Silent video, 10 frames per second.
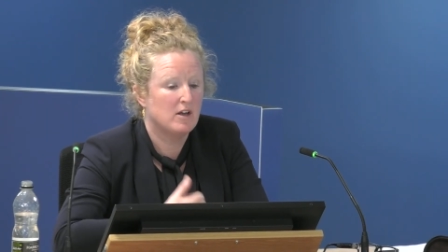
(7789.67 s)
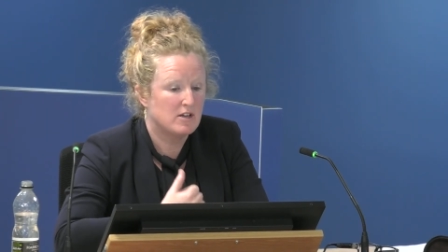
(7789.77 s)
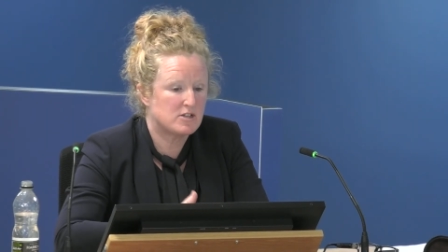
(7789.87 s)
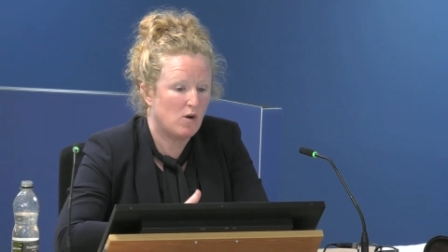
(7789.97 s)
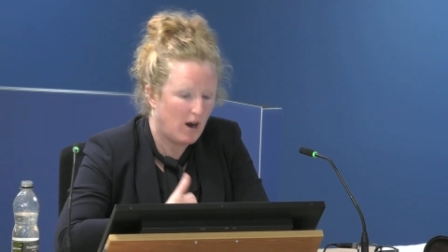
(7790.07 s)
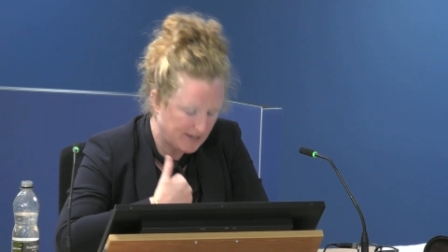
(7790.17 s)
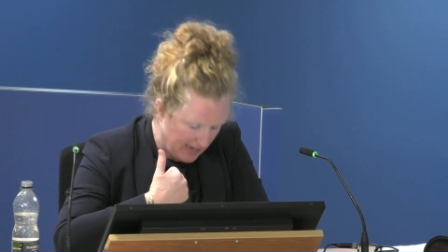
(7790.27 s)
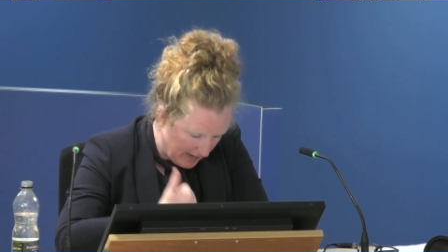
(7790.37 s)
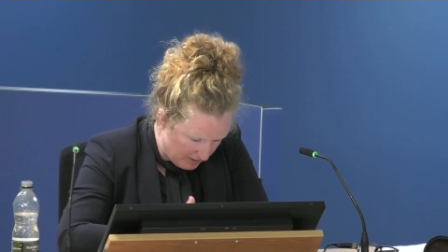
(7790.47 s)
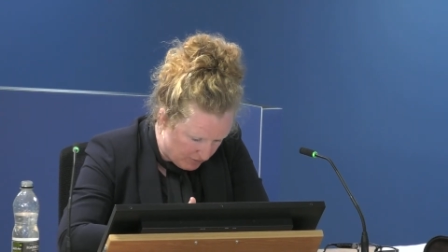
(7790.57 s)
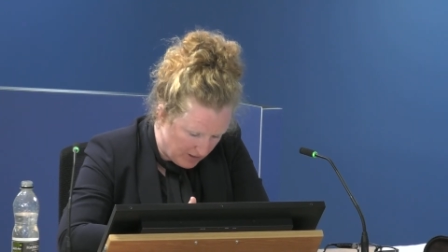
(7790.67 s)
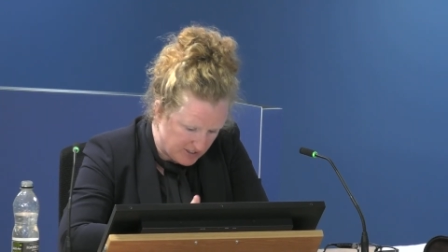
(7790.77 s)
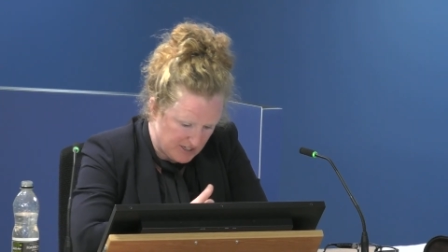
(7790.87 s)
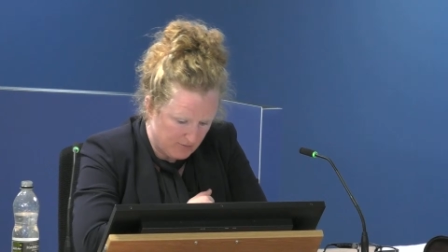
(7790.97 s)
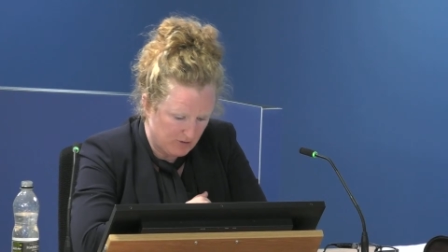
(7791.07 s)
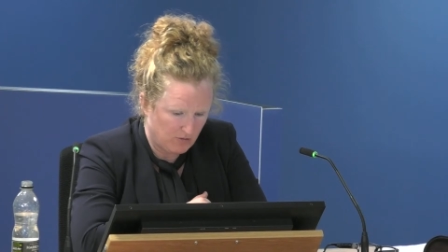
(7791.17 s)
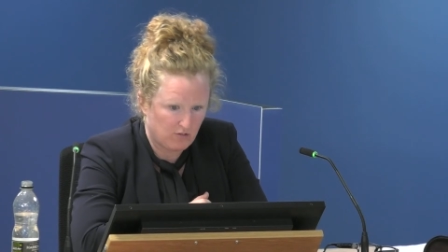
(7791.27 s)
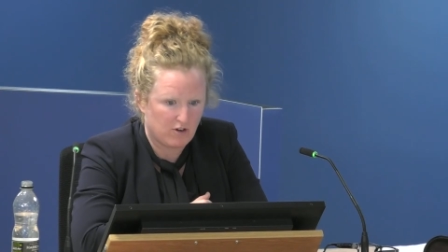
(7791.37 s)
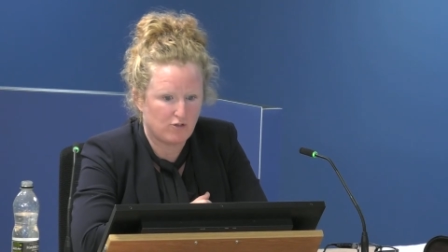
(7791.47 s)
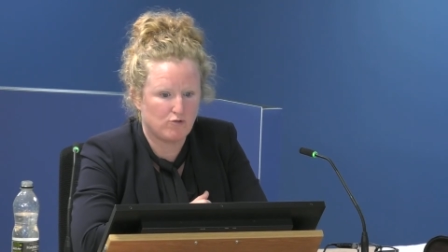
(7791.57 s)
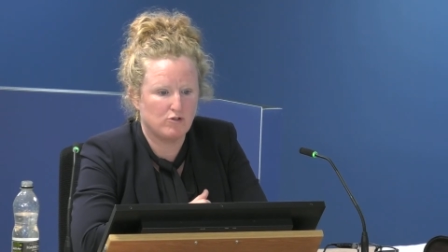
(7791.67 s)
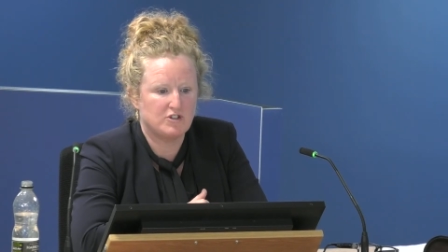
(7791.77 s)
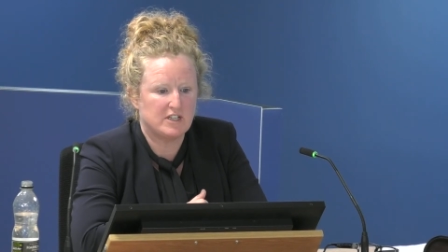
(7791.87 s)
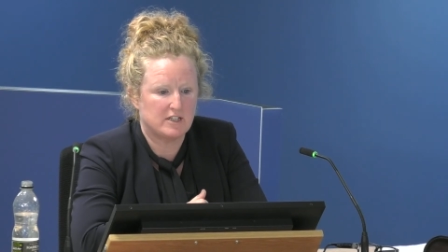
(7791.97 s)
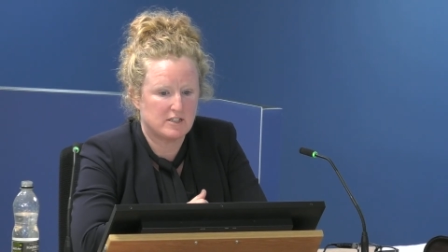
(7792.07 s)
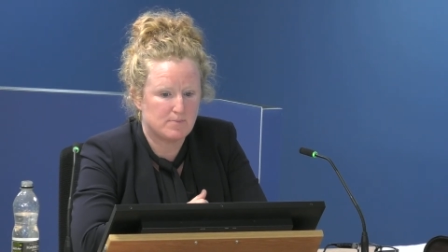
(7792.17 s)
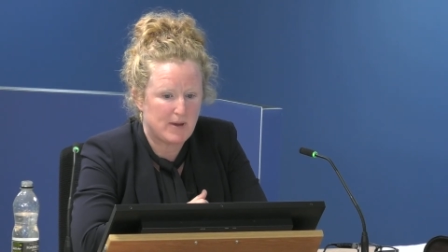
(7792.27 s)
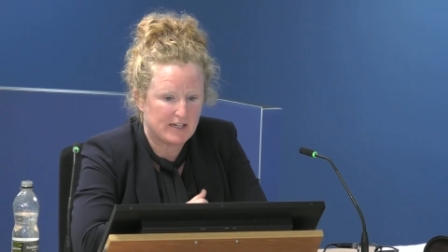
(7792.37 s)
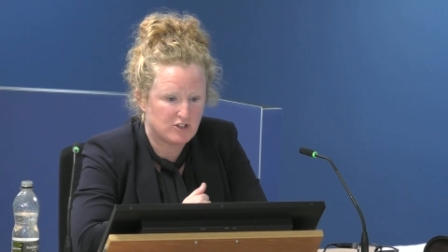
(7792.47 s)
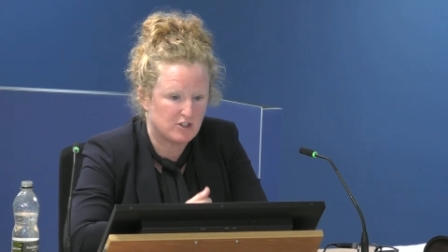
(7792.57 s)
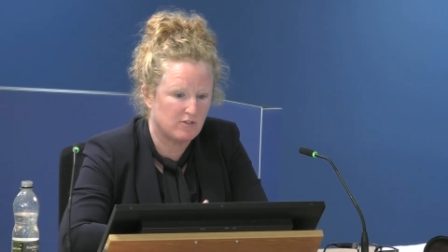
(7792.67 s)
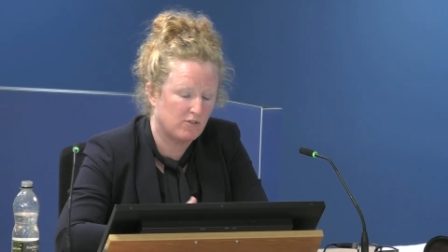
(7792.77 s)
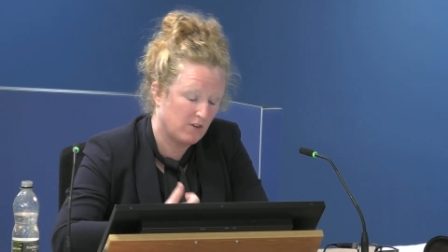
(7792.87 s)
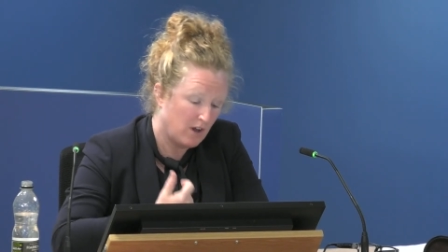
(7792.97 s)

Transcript: So I can't find evidence there's routine inspections.